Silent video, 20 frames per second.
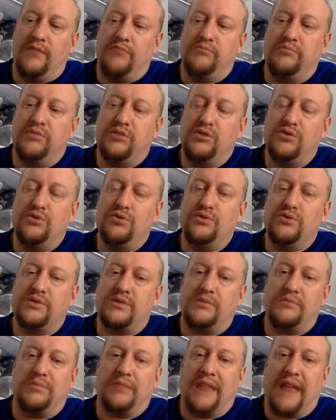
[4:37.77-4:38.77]
blues
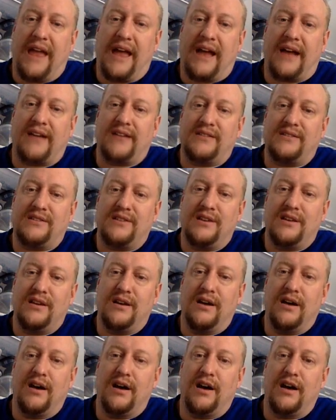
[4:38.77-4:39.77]
and blacks
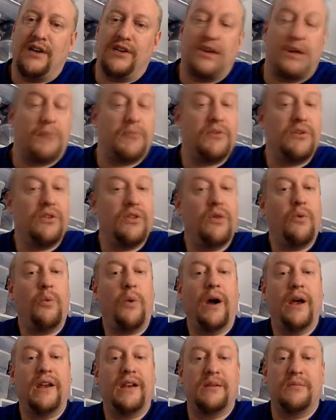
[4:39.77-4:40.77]
up to the
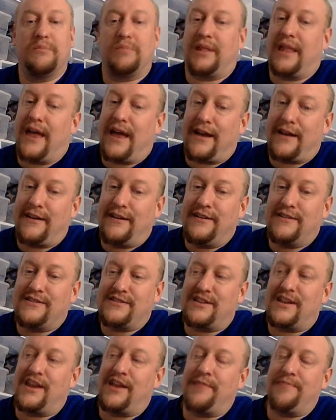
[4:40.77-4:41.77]
white and black
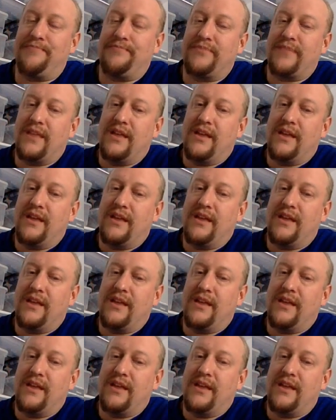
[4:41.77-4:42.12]
scheme.